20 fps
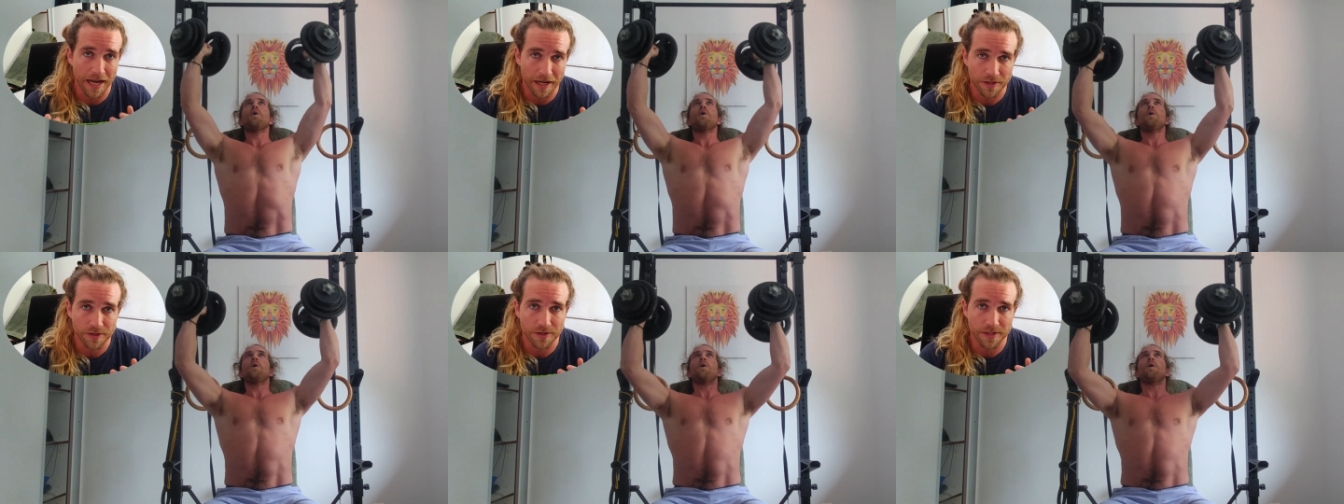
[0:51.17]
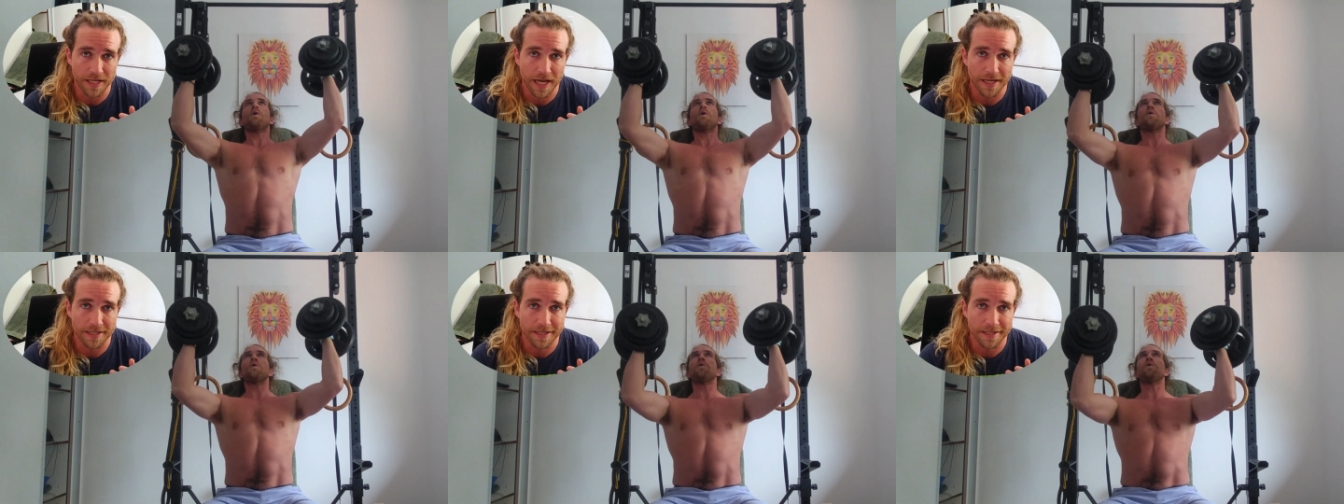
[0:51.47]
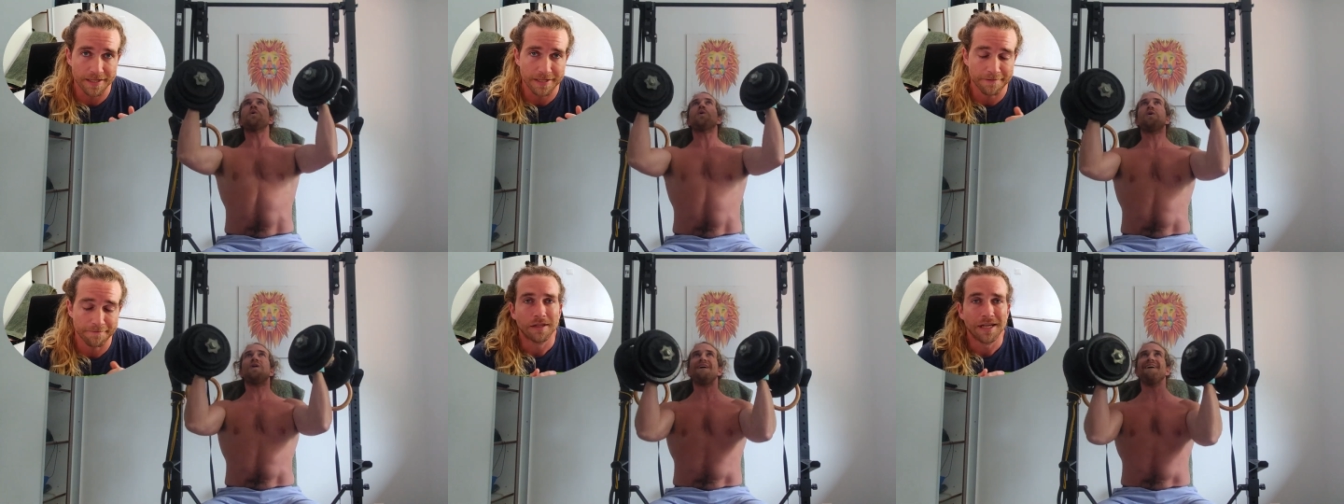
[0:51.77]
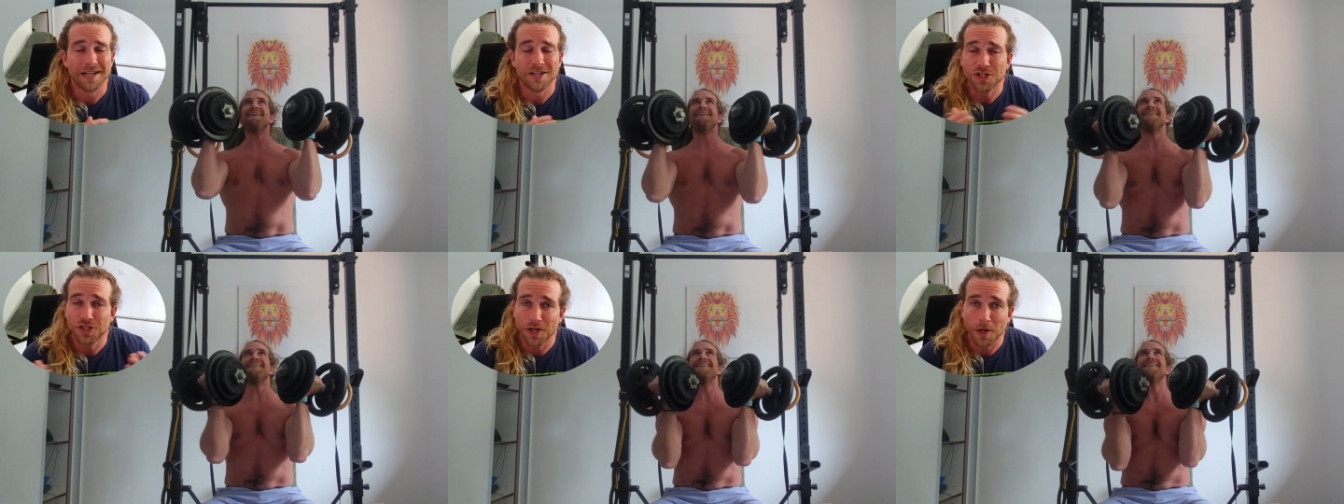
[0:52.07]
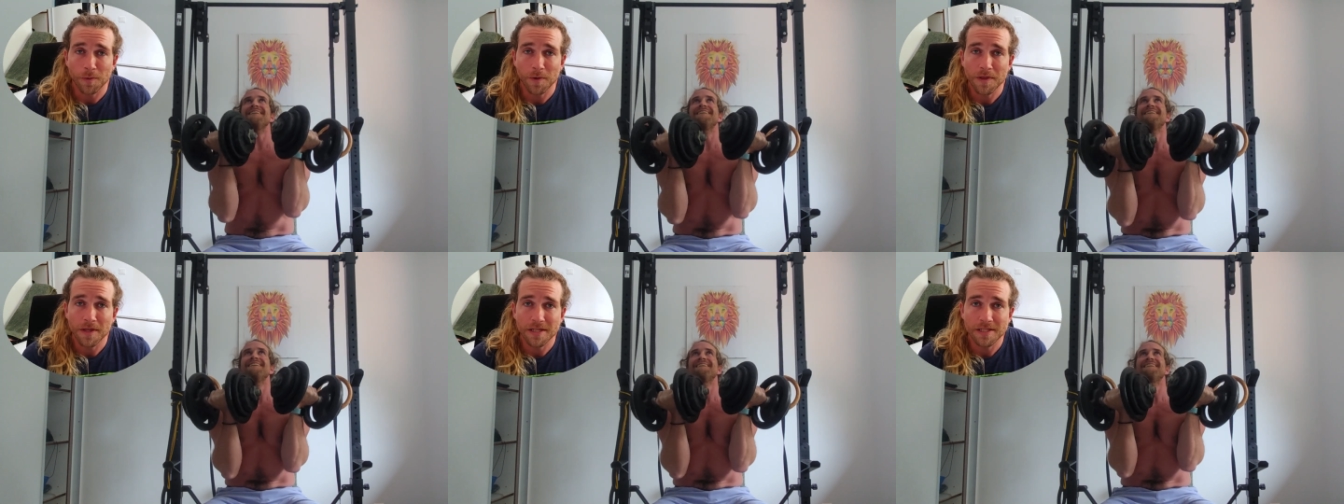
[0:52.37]
exercises. And
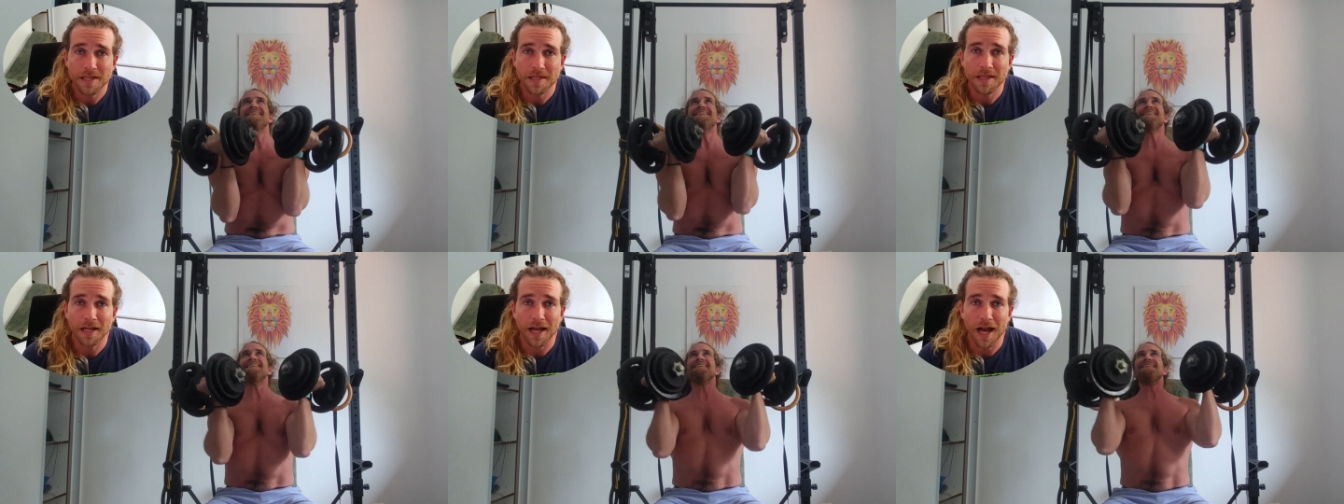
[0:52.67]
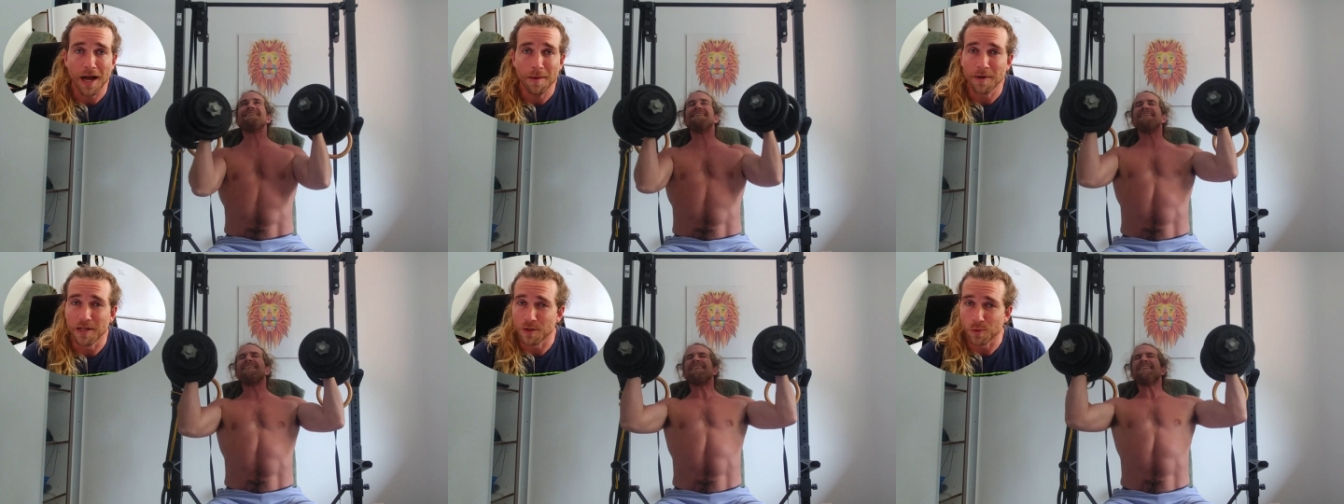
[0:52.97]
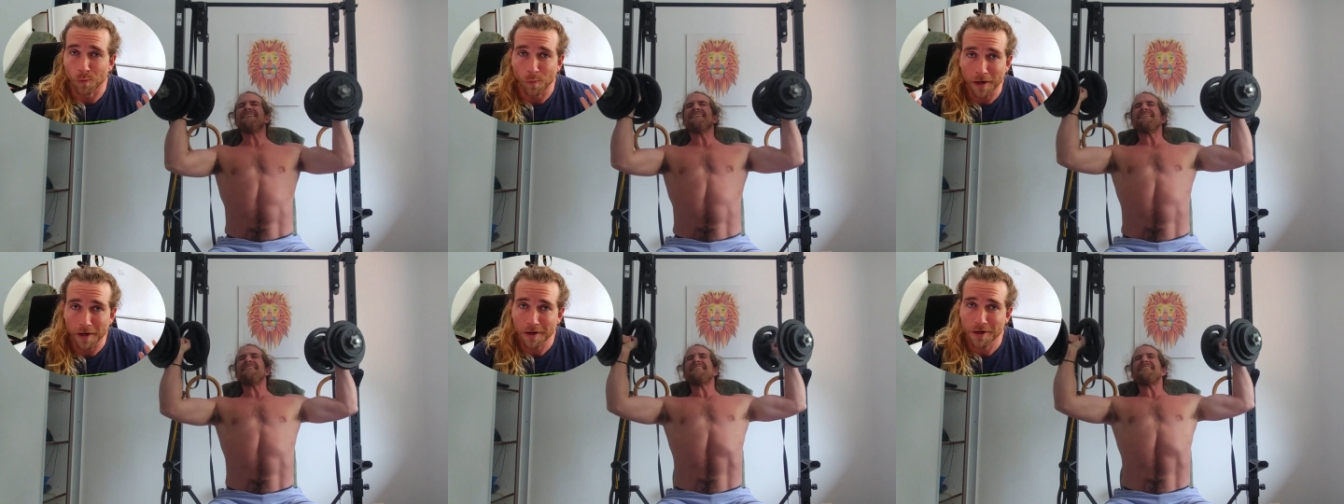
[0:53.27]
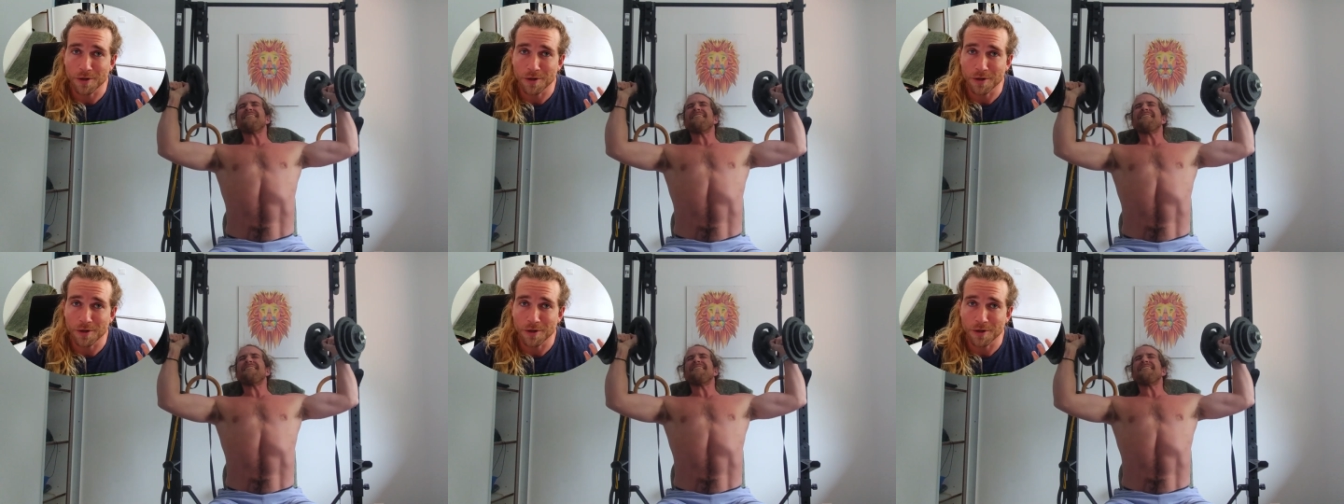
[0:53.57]
share with us in the comments, what